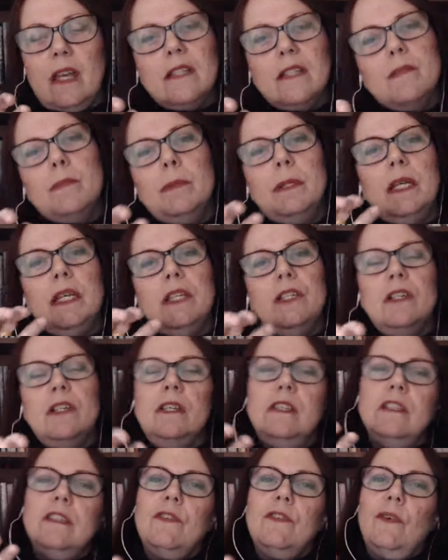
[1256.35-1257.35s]

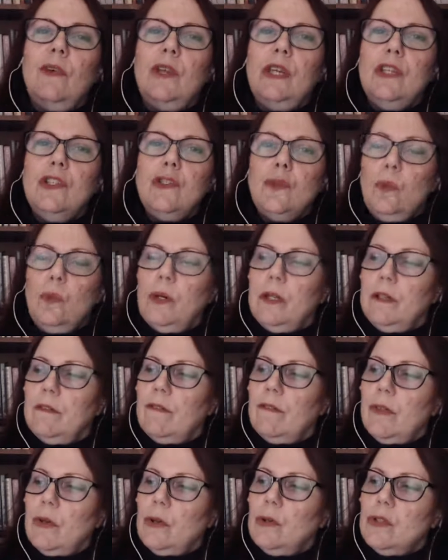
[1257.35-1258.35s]
explanations for each one
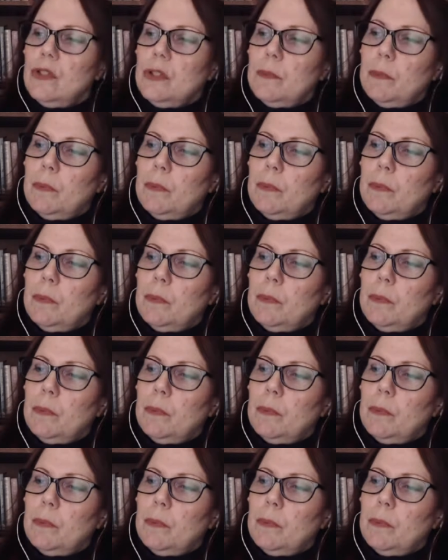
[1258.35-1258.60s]
of those